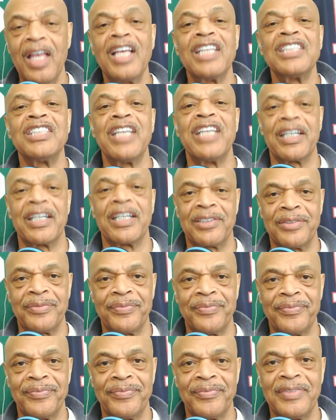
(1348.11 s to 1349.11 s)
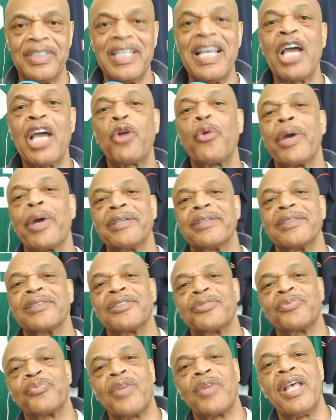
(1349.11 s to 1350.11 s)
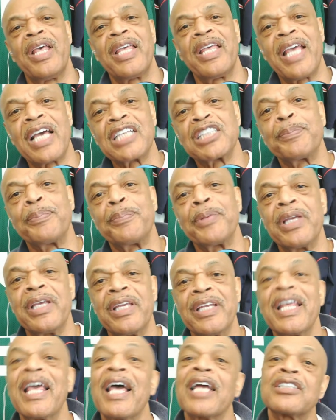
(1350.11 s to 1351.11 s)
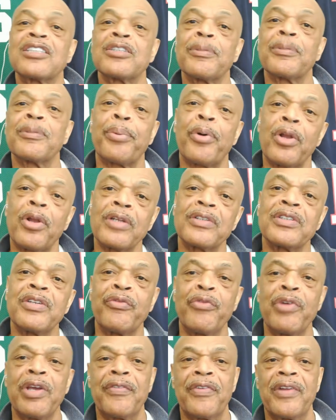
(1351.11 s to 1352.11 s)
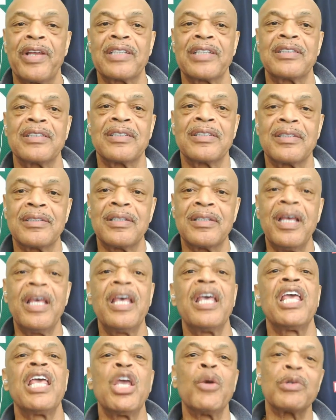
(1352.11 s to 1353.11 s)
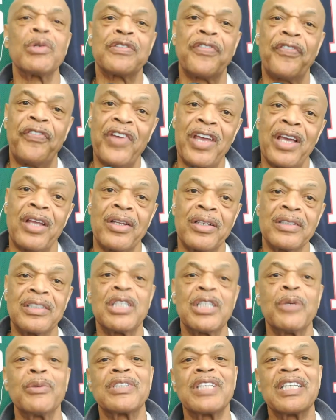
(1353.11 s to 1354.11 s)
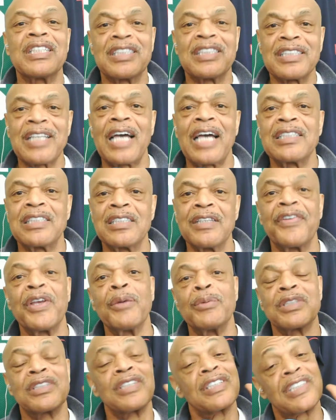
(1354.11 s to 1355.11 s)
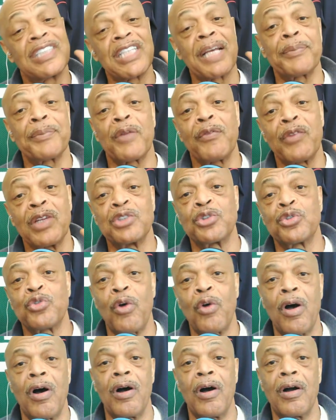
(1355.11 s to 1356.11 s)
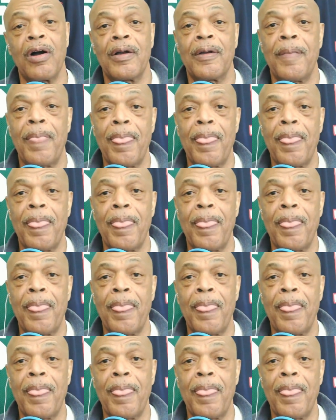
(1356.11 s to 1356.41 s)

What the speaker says: Yes, he had quickness, he had speed, he had superlative reflexes. He was fearless, he was incisive, he was deceptively strong.